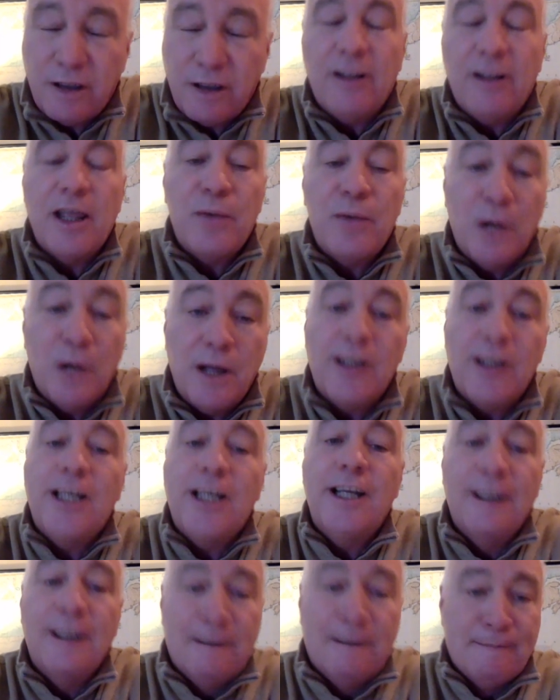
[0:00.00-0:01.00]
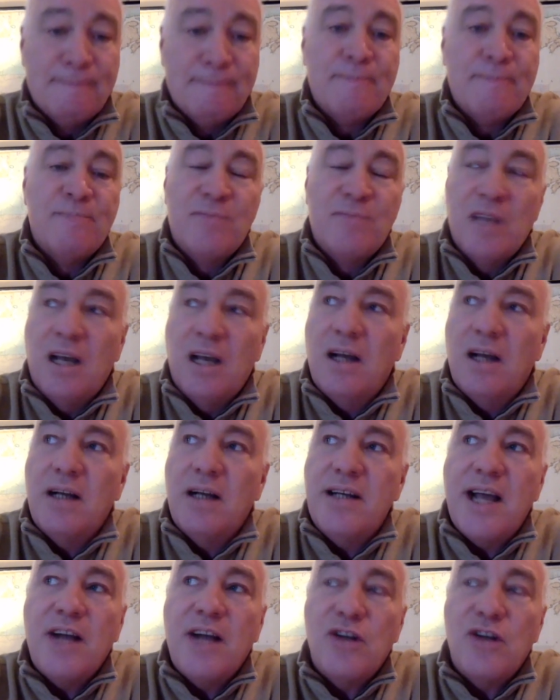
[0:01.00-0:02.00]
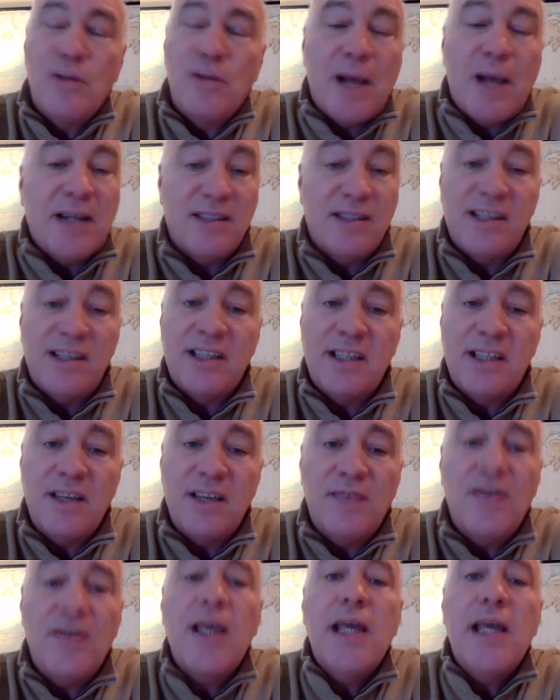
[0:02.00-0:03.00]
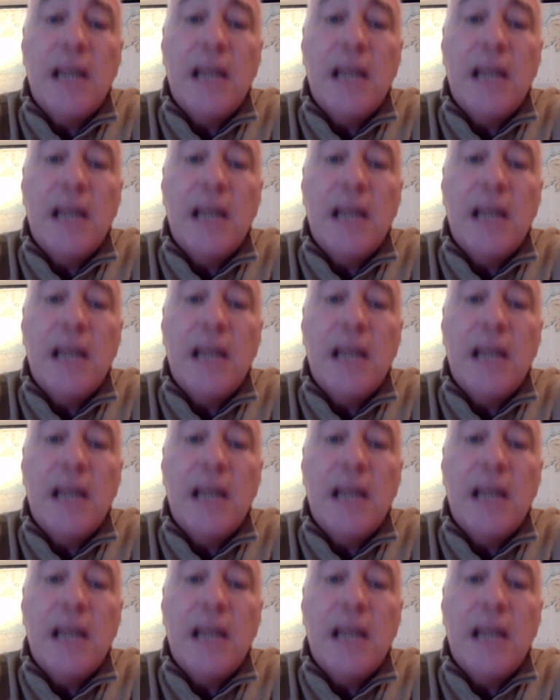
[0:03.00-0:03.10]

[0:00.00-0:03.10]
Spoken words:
They were lucky, down to about 60 feet.